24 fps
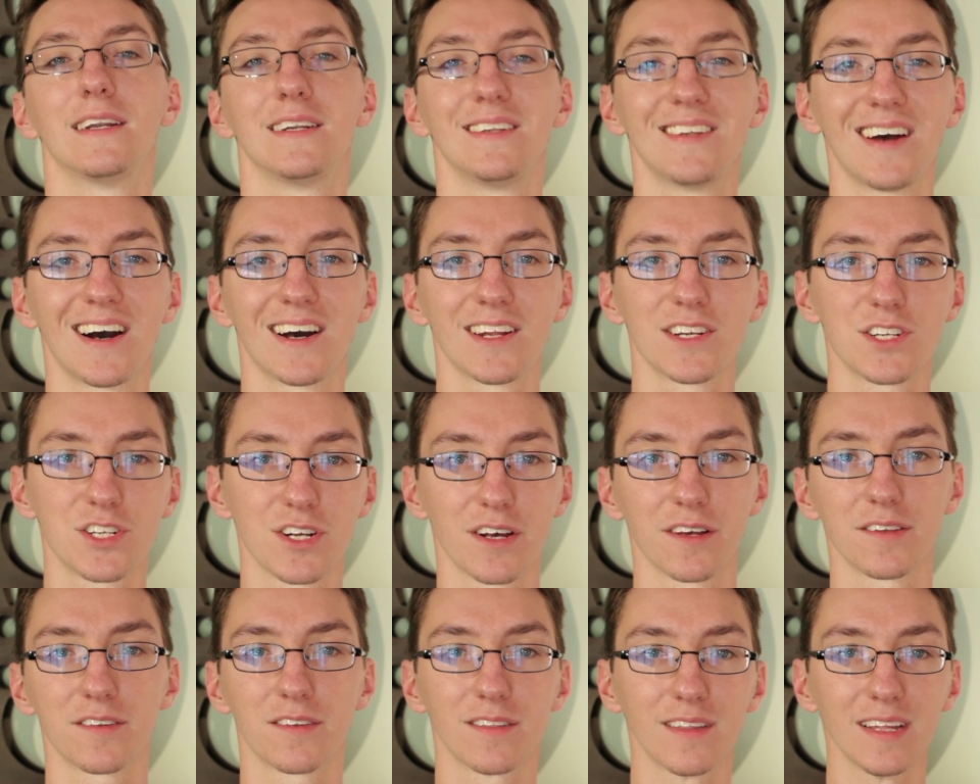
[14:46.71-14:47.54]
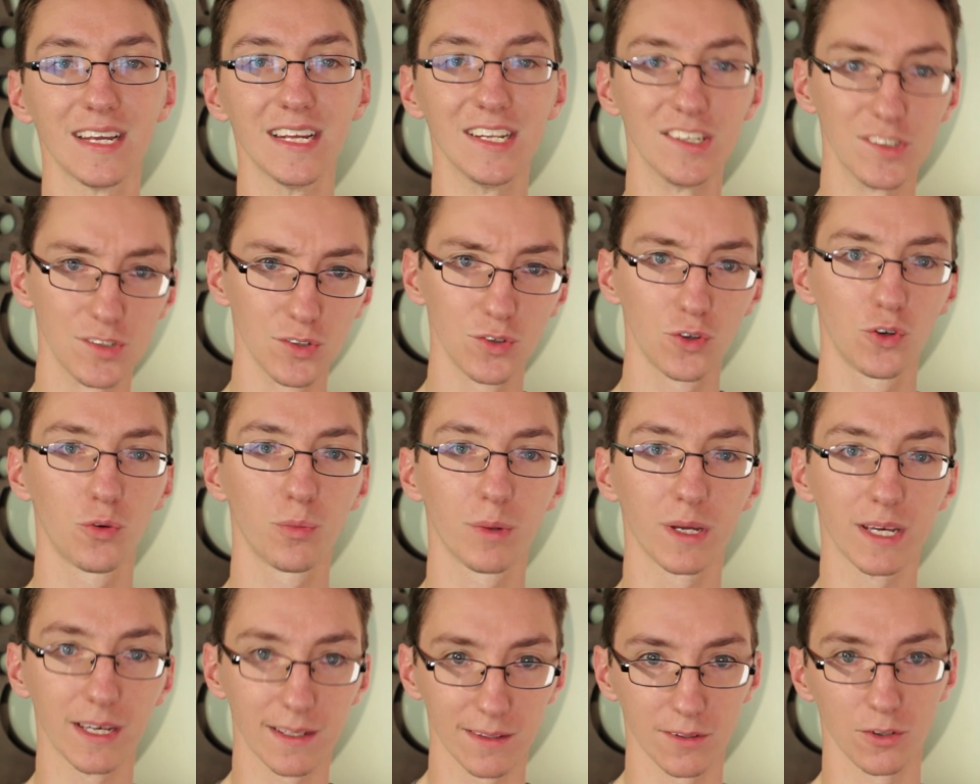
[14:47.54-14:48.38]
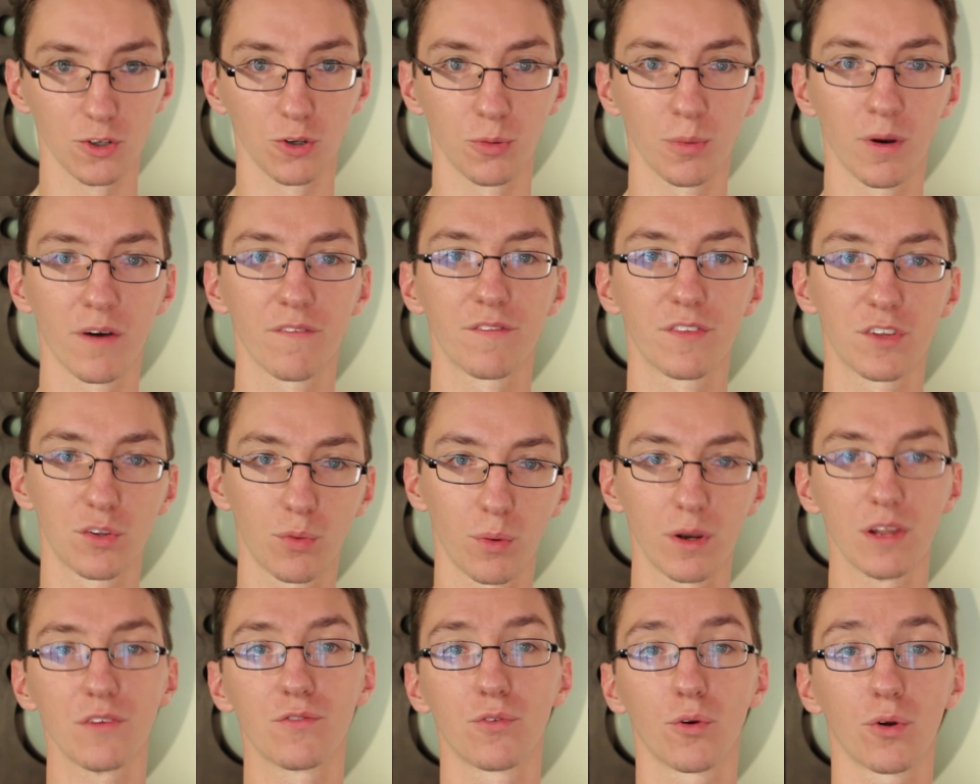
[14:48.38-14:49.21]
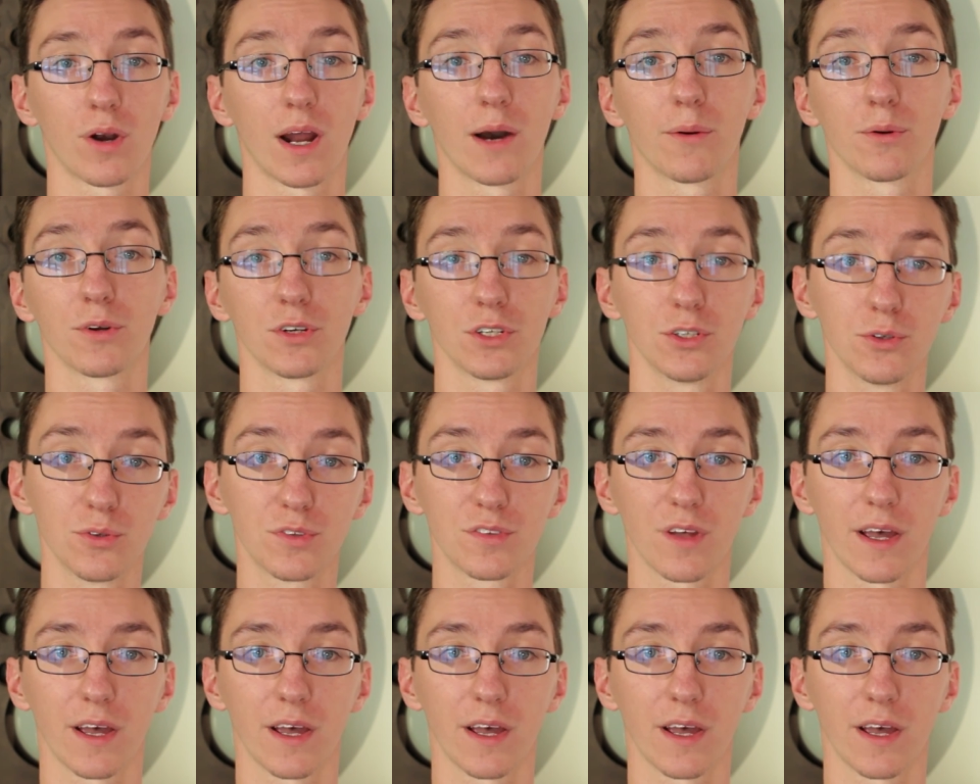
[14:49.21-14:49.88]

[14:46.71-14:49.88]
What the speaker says: not just the doom and gloom of the 24-hour news